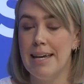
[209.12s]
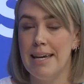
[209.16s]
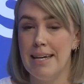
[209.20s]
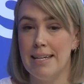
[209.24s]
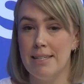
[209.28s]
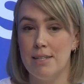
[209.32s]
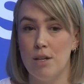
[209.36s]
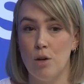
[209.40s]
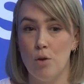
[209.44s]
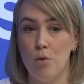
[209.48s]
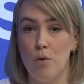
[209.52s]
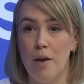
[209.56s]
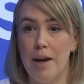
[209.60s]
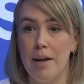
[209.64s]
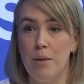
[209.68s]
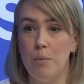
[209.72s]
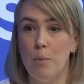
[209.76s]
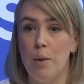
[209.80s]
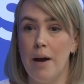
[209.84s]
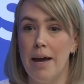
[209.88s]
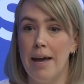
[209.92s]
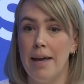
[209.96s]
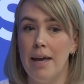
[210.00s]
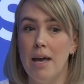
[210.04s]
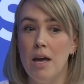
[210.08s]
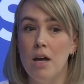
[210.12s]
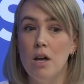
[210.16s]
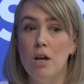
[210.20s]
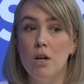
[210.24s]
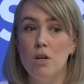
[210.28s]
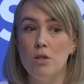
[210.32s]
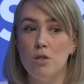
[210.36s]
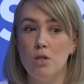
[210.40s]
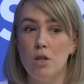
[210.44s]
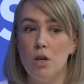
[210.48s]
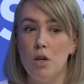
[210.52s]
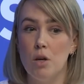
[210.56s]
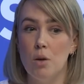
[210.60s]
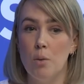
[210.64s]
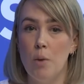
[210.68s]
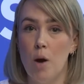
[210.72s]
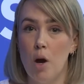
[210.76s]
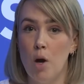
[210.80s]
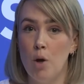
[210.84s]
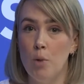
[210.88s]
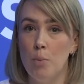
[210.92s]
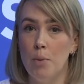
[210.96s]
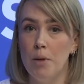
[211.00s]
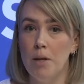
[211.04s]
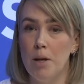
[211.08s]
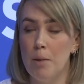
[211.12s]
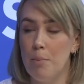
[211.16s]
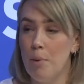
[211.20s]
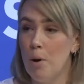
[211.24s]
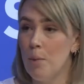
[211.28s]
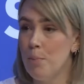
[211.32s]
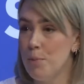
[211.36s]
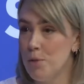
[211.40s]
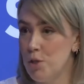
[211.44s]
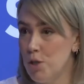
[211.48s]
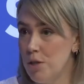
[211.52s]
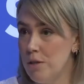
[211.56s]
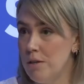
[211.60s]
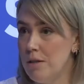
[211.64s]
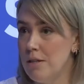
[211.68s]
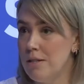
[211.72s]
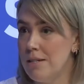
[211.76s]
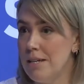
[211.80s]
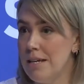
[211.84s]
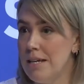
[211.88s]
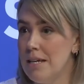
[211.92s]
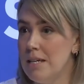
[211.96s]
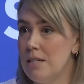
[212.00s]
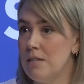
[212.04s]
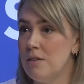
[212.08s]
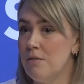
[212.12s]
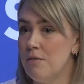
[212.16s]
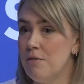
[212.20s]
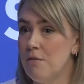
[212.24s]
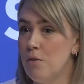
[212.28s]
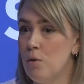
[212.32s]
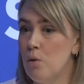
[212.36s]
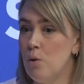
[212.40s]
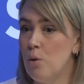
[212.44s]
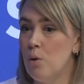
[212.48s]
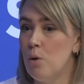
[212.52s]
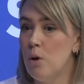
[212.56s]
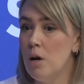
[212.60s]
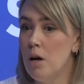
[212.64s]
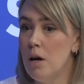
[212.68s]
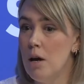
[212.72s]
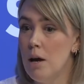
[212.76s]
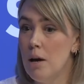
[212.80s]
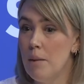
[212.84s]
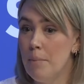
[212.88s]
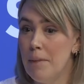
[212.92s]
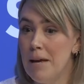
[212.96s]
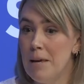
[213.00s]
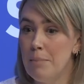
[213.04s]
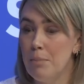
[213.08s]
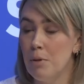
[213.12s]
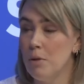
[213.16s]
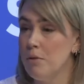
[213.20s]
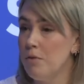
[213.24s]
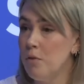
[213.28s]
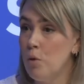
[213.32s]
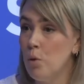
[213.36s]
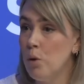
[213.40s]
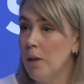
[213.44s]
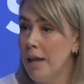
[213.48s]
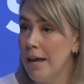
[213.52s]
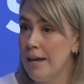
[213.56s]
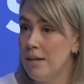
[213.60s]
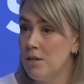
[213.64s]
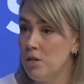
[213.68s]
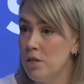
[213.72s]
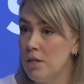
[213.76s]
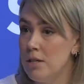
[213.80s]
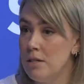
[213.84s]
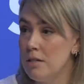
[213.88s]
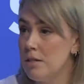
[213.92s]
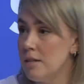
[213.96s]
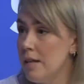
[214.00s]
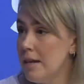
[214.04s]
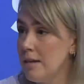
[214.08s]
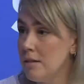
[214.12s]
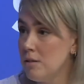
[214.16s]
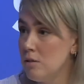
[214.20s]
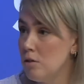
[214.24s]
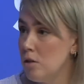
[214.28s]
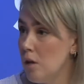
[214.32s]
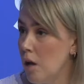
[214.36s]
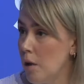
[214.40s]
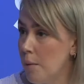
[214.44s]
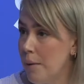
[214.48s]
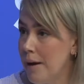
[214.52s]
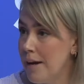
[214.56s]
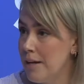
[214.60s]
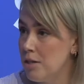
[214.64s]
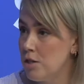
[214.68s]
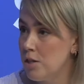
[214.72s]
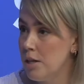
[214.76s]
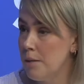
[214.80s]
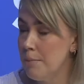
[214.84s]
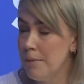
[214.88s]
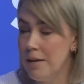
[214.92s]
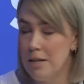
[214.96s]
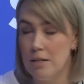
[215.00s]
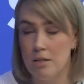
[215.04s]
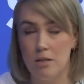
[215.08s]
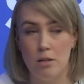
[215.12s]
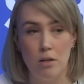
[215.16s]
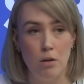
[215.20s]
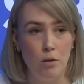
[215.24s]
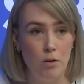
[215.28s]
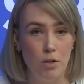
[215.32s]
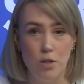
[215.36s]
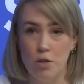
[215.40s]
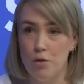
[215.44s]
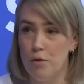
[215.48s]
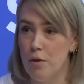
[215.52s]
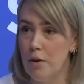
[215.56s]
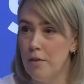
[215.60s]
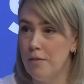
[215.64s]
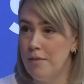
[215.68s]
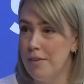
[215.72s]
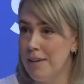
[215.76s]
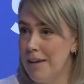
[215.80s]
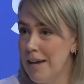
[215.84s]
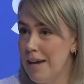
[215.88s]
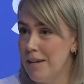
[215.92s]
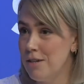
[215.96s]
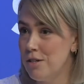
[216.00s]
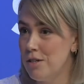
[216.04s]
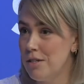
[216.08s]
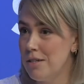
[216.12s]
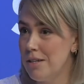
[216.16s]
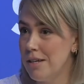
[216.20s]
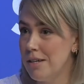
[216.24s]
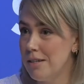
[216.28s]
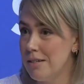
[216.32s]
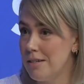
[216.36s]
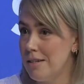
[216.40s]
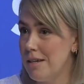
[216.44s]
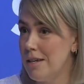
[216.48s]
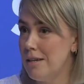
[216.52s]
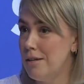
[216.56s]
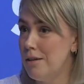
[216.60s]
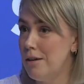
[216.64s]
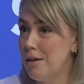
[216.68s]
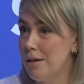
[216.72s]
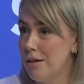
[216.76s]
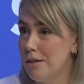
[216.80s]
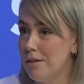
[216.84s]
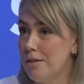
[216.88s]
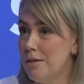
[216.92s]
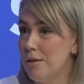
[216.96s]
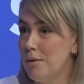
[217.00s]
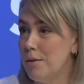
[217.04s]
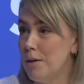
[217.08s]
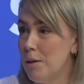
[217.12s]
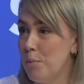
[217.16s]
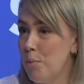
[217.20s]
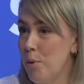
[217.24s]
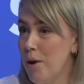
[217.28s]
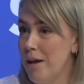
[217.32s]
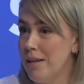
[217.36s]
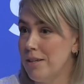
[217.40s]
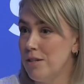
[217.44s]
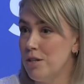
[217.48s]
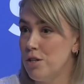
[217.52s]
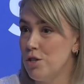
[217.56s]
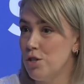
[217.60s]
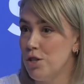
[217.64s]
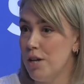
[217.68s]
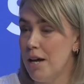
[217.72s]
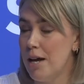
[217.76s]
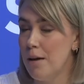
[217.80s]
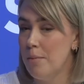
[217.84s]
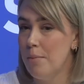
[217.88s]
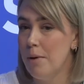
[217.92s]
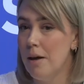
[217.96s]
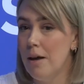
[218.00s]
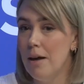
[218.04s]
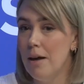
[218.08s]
It's a great way to open up opportunities for people of all ages. There's no age limit. As long as you're over the age of 16, you can do an apprenticeship.